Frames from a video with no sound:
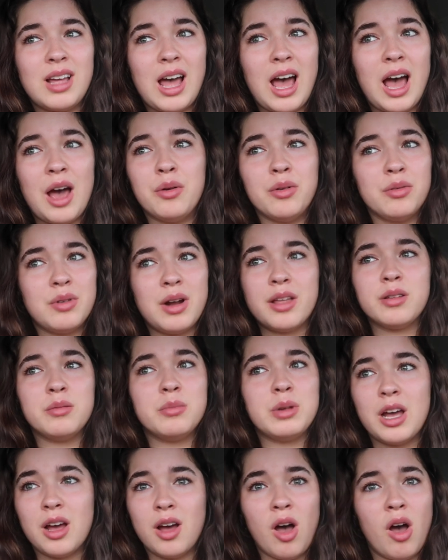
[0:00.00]
I would rather
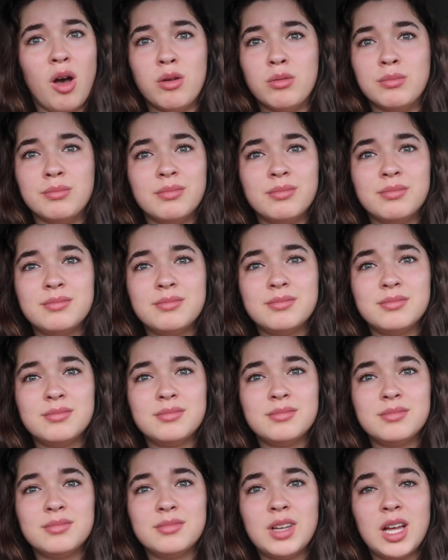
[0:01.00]
be at home.
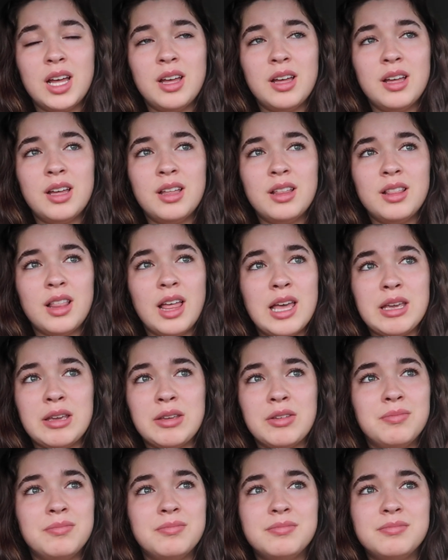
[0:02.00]

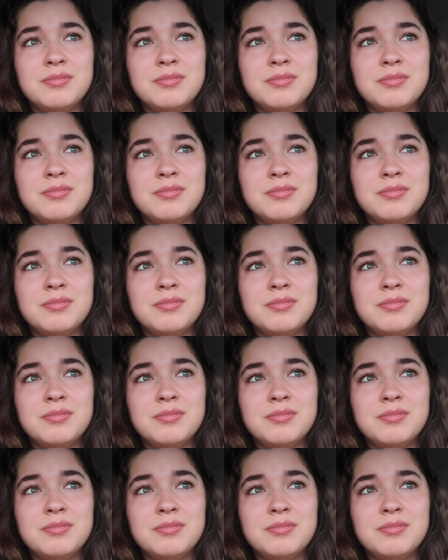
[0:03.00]
Like,